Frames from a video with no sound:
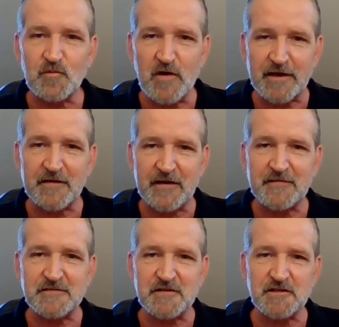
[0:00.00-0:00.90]

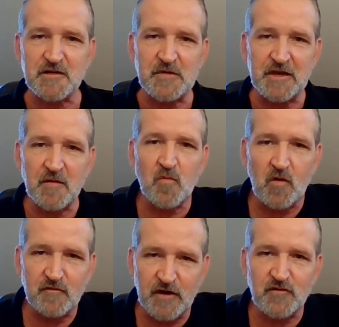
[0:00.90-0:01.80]
regulate that system and get
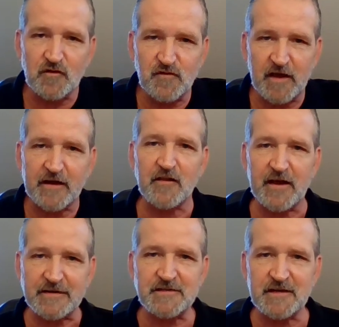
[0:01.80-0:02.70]
more ventral vagal
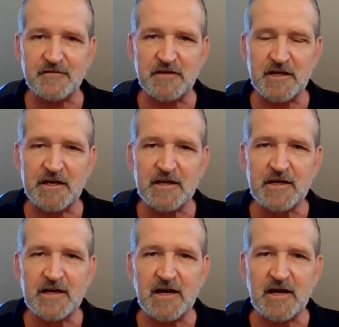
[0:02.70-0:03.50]
activity,